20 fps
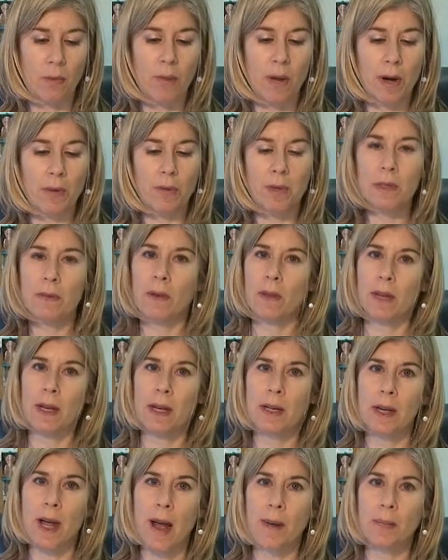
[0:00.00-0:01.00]
One was for
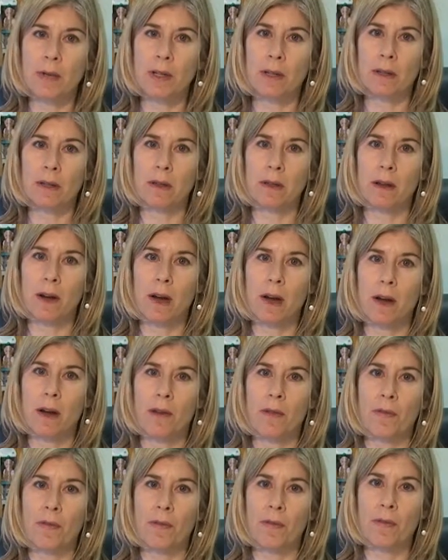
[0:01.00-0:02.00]
the adoption
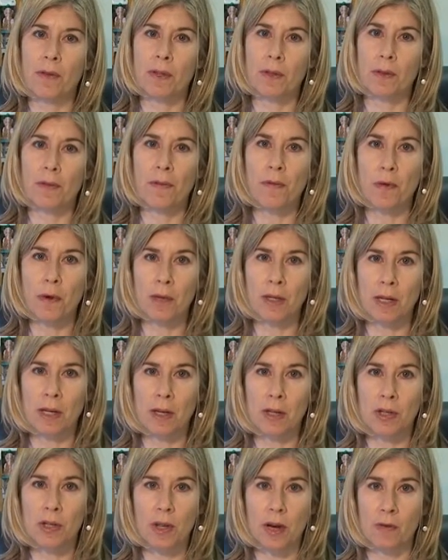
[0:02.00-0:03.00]
of fiscal
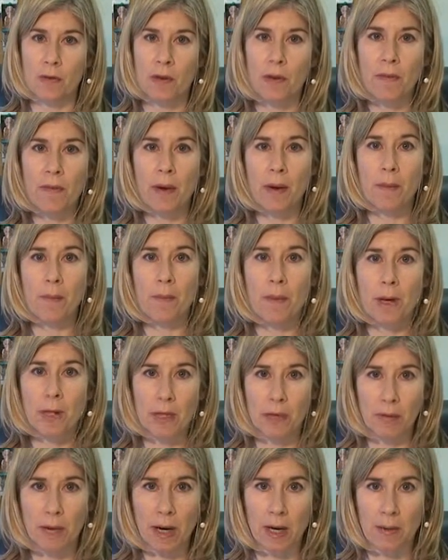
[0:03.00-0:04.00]
14 general fund
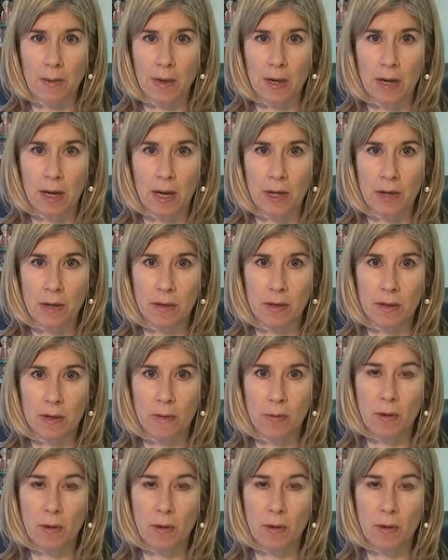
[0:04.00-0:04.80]
budget recommendations.